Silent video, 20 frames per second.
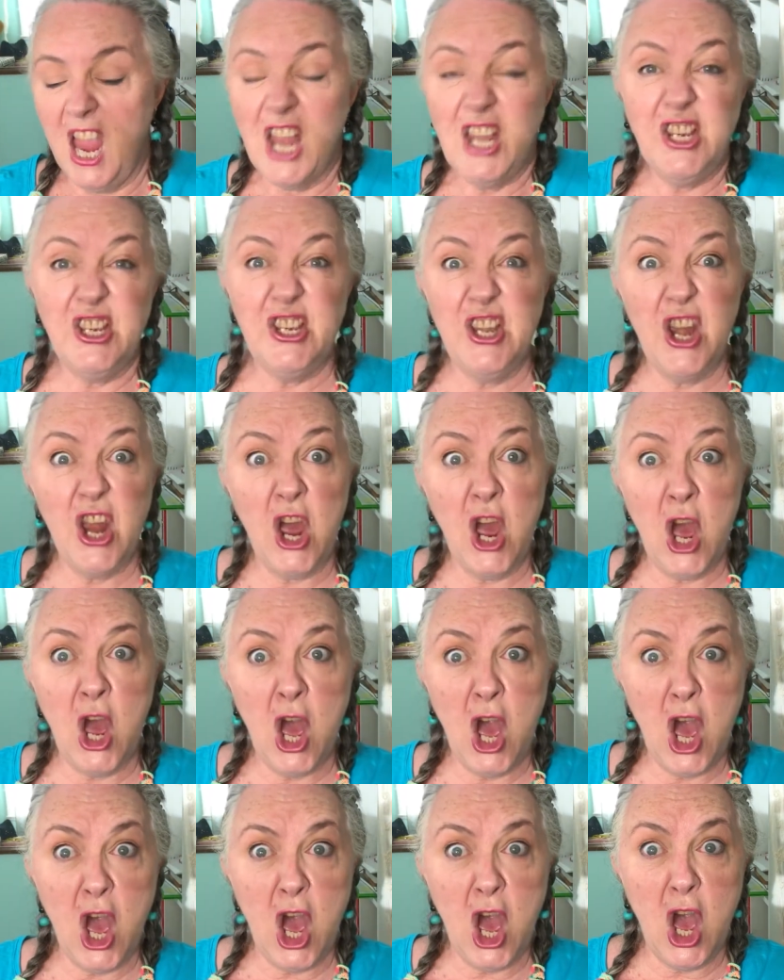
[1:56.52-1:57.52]

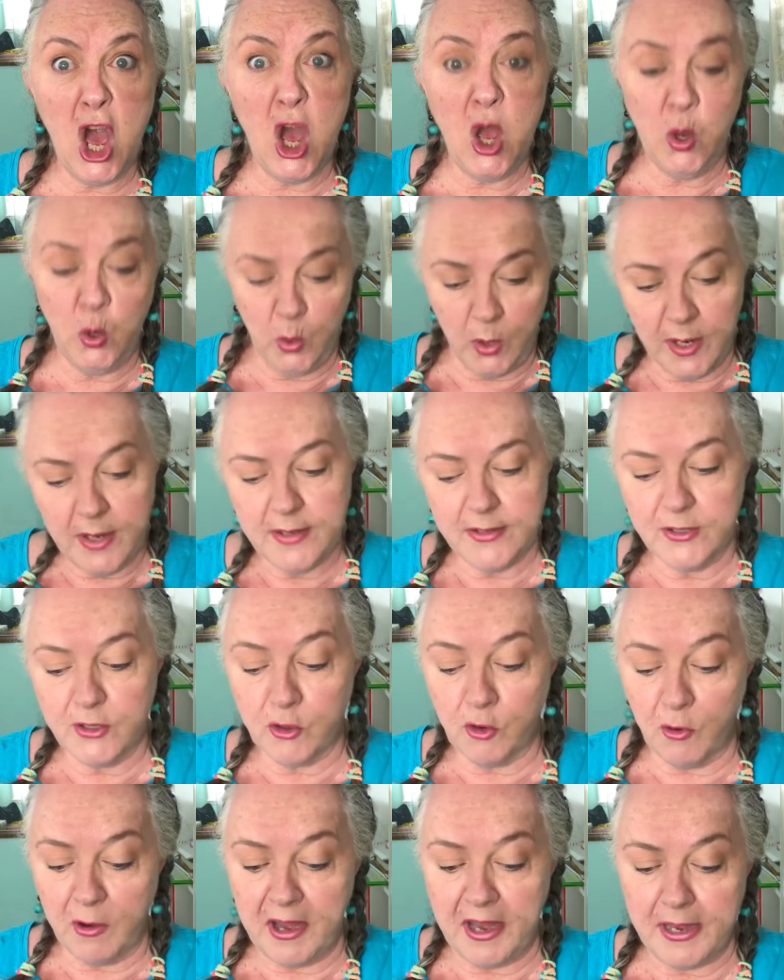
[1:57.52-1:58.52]
No!
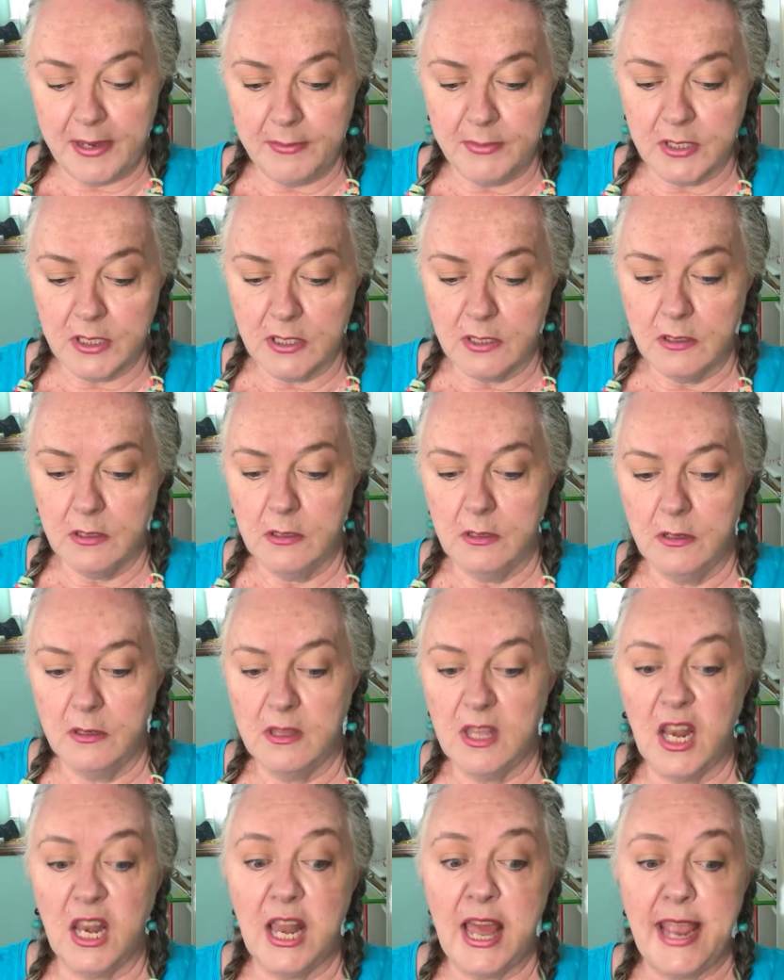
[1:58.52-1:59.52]
screamed
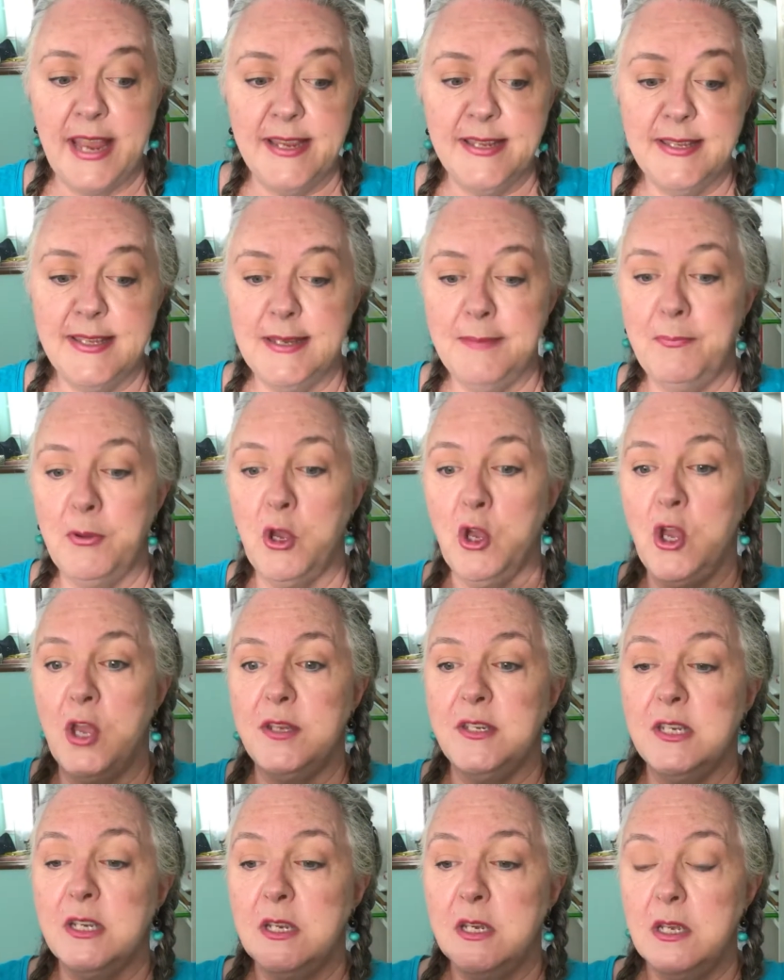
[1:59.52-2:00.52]
the lazy
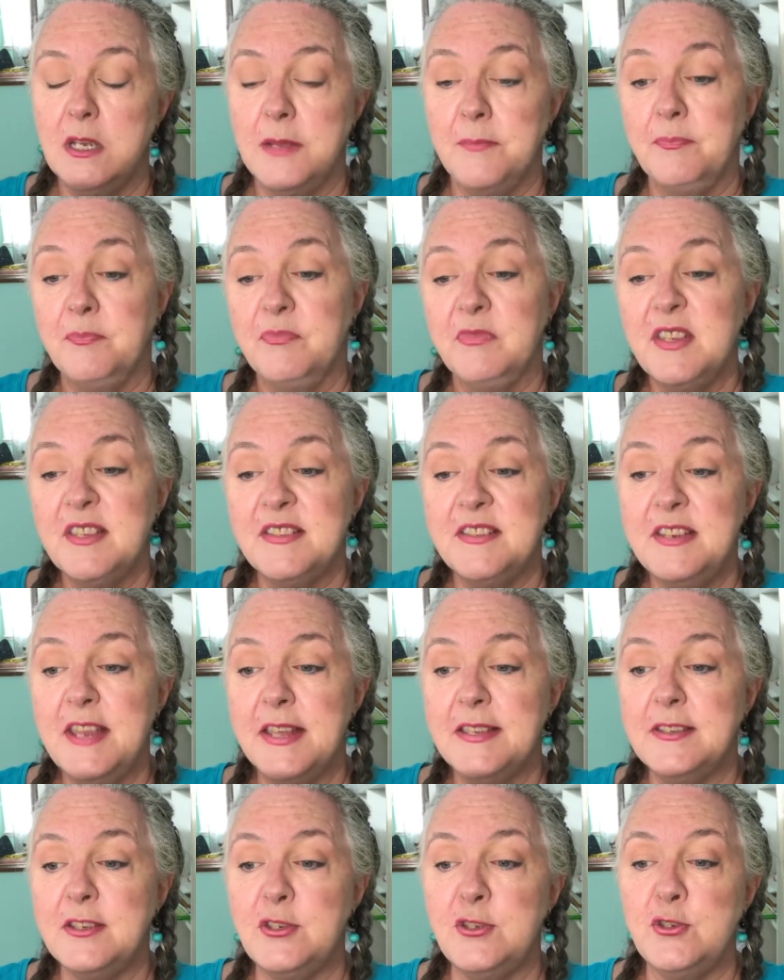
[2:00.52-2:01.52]
bird. This
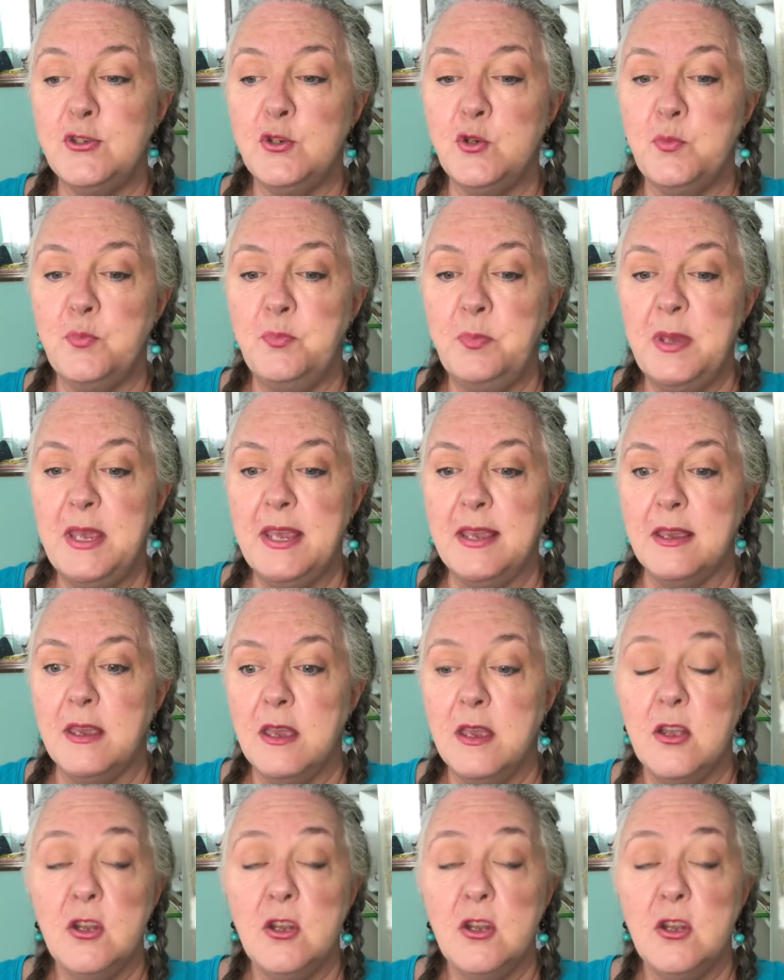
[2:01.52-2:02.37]
nest is too big,